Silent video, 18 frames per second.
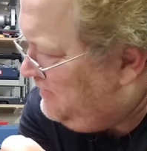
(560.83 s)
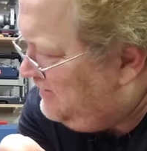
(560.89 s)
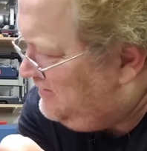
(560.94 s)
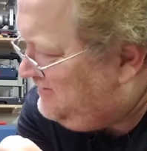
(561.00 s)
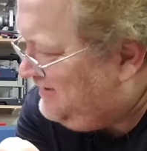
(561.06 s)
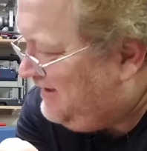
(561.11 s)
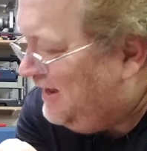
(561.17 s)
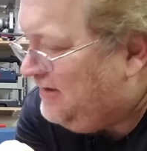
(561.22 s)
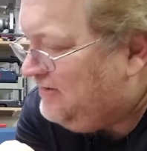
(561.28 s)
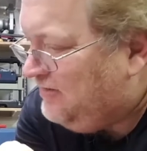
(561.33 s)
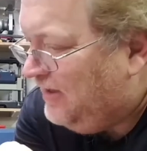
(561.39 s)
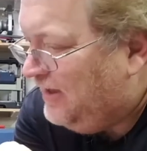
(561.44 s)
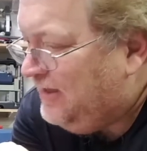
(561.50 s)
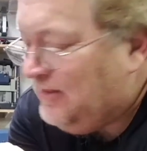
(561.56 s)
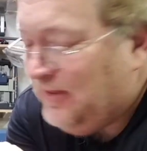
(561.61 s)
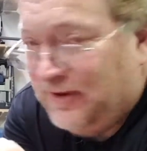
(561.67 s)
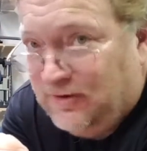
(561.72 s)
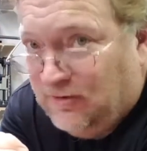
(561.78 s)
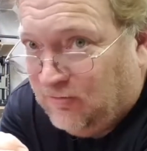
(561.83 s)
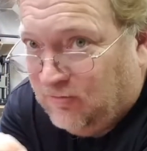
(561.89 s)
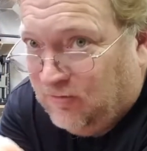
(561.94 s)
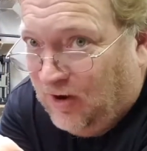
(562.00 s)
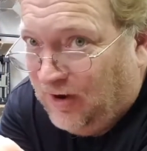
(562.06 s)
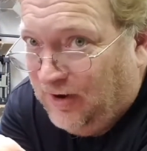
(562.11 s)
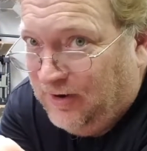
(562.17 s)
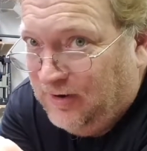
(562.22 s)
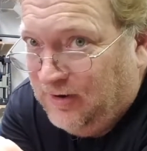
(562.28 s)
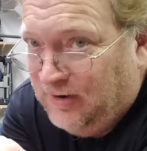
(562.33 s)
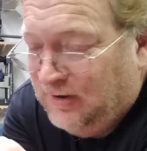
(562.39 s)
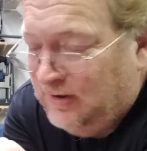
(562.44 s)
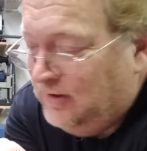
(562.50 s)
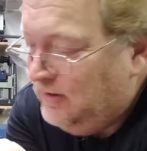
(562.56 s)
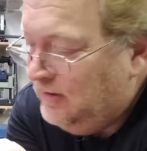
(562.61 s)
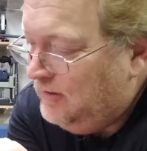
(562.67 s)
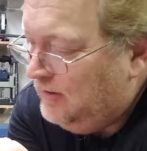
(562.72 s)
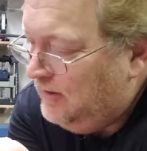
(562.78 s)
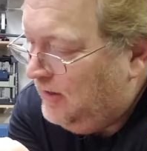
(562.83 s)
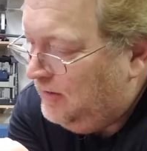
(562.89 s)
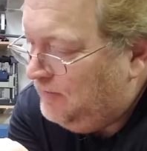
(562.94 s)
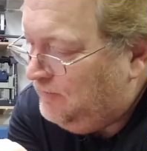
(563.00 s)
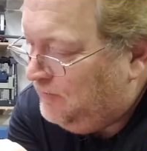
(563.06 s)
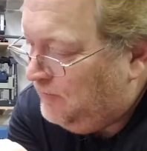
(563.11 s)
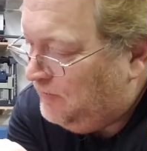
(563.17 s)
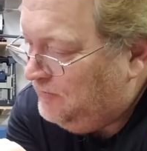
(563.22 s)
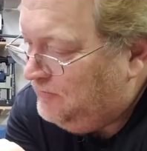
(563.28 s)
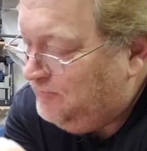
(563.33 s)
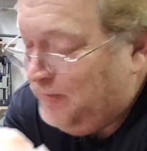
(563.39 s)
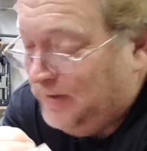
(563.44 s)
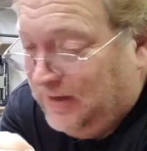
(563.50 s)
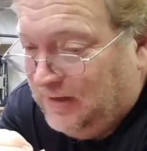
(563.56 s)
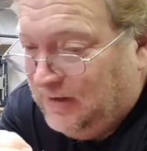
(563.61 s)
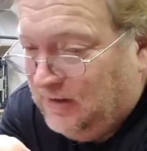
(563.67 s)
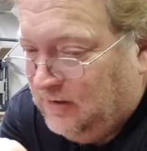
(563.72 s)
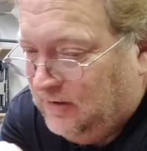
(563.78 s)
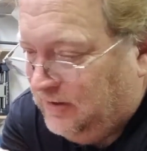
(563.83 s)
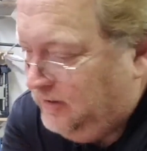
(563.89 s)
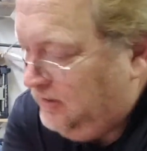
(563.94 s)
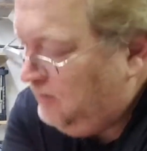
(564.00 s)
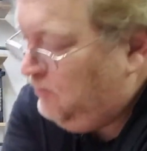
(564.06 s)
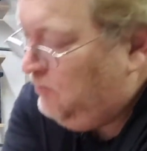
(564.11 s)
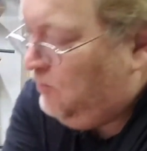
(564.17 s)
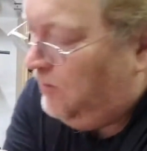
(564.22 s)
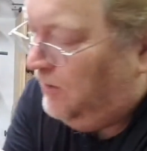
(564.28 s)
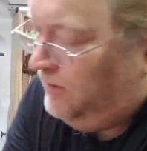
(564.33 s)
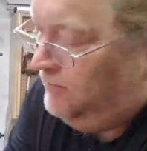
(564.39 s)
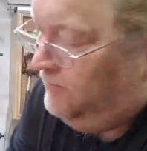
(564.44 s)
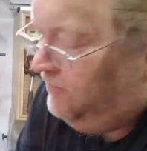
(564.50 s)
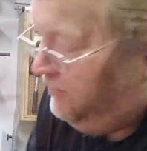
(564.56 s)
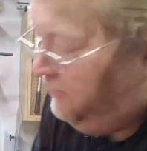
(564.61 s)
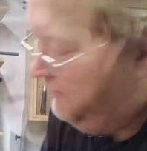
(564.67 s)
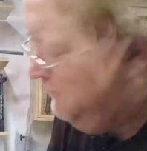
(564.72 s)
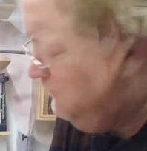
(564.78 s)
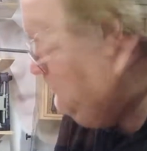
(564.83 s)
it's not as likely to run at full speed like you'd want it to.